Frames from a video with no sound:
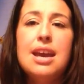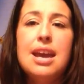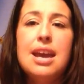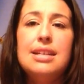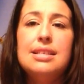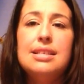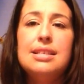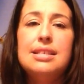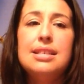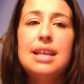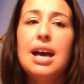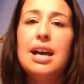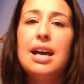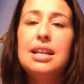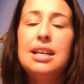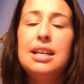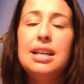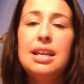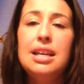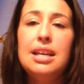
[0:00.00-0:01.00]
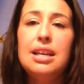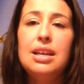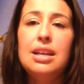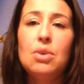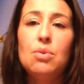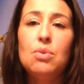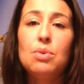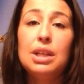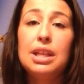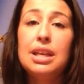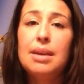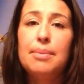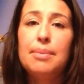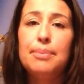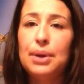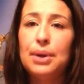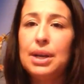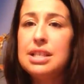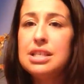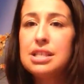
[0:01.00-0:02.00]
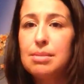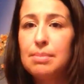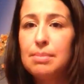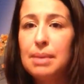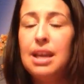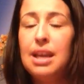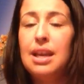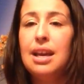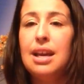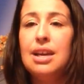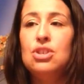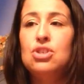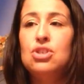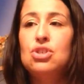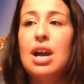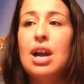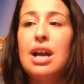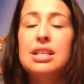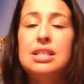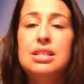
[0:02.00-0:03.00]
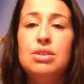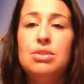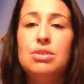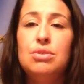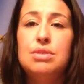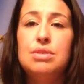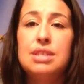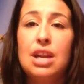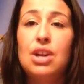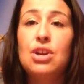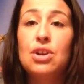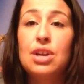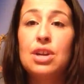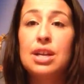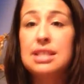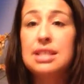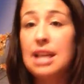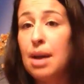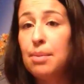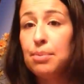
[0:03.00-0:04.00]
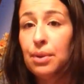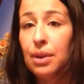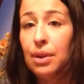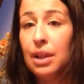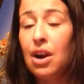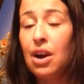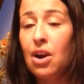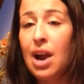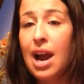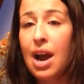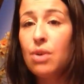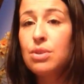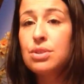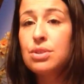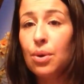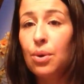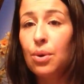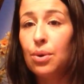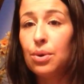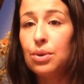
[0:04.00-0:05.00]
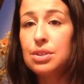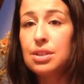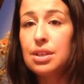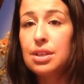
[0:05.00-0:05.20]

Instead, he really embraced me and tried to set a good example in our household.